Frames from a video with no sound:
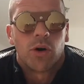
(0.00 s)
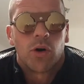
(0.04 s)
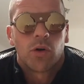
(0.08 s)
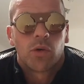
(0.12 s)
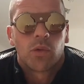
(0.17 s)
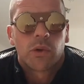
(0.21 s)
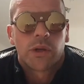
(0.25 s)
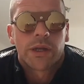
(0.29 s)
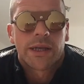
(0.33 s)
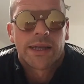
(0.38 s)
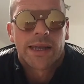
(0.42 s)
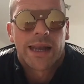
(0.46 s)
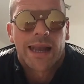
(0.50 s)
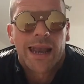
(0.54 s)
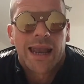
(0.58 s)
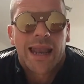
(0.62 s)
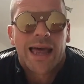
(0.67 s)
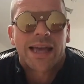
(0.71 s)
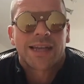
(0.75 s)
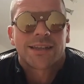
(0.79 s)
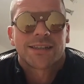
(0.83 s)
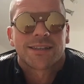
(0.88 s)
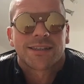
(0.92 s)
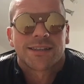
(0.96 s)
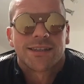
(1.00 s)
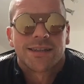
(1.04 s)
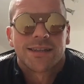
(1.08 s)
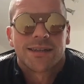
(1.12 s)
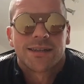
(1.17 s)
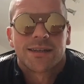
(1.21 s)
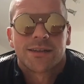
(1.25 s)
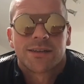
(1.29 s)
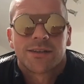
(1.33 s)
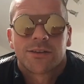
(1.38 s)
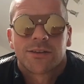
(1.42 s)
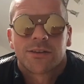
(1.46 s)
only lasted
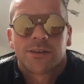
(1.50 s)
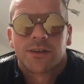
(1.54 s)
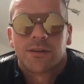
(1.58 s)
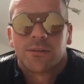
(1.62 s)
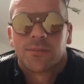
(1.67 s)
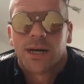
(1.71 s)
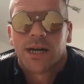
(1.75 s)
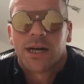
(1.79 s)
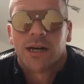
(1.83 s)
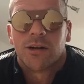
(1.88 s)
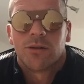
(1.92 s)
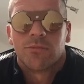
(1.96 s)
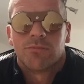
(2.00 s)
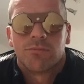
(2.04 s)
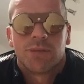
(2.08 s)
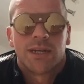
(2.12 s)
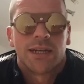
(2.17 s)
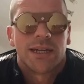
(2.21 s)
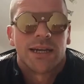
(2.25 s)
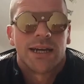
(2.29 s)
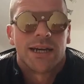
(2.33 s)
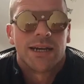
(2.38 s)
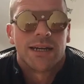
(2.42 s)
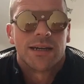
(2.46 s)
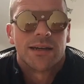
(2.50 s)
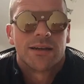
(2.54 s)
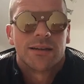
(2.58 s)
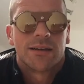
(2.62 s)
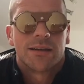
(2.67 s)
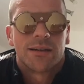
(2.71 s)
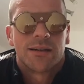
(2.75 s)
till about midnight.